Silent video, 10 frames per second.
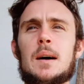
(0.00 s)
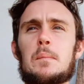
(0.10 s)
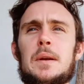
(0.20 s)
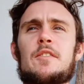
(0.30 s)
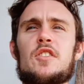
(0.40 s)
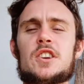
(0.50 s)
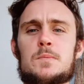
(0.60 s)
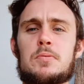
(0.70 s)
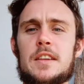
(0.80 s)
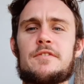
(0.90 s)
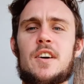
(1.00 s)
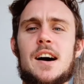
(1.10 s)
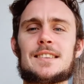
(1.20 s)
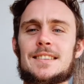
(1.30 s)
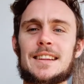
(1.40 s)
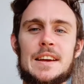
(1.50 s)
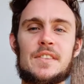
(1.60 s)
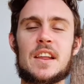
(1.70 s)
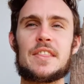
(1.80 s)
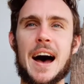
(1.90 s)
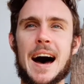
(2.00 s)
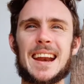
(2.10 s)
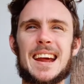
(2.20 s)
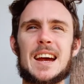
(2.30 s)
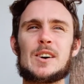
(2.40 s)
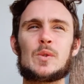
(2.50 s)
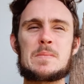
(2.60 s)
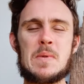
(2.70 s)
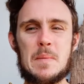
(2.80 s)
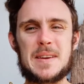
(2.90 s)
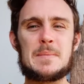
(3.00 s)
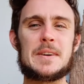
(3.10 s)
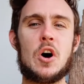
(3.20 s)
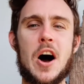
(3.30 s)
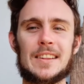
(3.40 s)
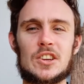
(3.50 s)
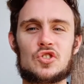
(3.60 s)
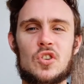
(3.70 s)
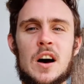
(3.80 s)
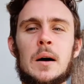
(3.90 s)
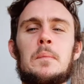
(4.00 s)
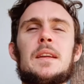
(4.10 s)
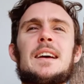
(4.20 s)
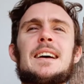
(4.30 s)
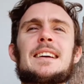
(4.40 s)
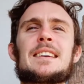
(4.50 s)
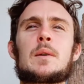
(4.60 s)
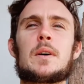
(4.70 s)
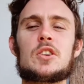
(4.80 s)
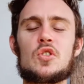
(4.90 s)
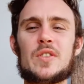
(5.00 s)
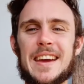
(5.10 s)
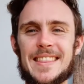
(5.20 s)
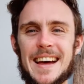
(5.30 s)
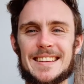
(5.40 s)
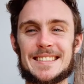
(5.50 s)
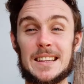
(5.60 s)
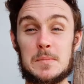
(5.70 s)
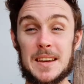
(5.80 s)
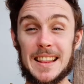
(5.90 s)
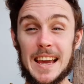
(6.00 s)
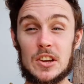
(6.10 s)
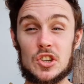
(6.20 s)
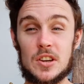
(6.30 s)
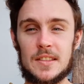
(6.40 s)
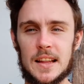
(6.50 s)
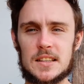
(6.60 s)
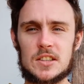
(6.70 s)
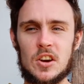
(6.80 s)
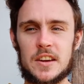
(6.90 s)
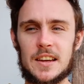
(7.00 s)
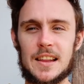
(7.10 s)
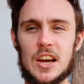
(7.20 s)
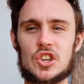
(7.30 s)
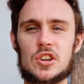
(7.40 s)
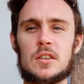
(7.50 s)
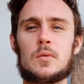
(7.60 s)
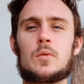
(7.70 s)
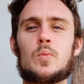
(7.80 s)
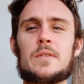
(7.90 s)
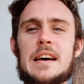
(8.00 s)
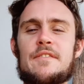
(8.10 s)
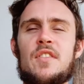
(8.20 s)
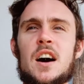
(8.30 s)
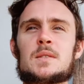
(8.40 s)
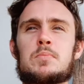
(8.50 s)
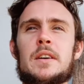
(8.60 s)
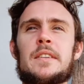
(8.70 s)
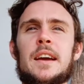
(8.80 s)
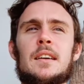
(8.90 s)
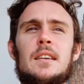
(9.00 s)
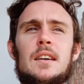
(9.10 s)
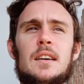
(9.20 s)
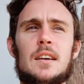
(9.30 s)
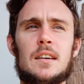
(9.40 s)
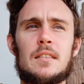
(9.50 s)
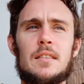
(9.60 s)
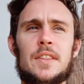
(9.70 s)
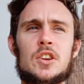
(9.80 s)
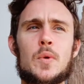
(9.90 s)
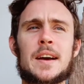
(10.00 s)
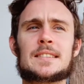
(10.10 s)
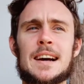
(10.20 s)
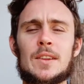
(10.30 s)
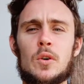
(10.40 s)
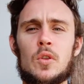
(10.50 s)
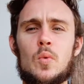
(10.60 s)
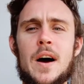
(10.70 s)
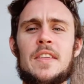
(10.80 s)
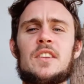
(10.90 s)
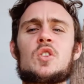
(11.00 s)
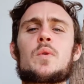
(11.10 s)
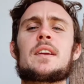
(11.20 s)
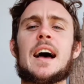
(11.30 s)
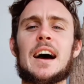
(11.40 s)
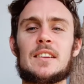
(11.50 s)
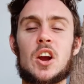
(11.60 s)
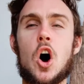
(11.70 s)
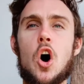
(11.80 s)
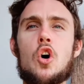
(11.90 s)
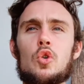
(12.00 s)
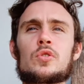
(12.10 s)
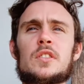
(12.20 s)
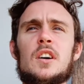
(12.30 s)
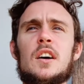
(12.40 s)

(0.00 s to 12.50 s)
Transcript: But if we just breathe fast and leave it at that, we might be a bit highly strung. Yeah, when you get that stimulation, that circulation with that fast breathing, then you exhale all the way, then you inhale and hold.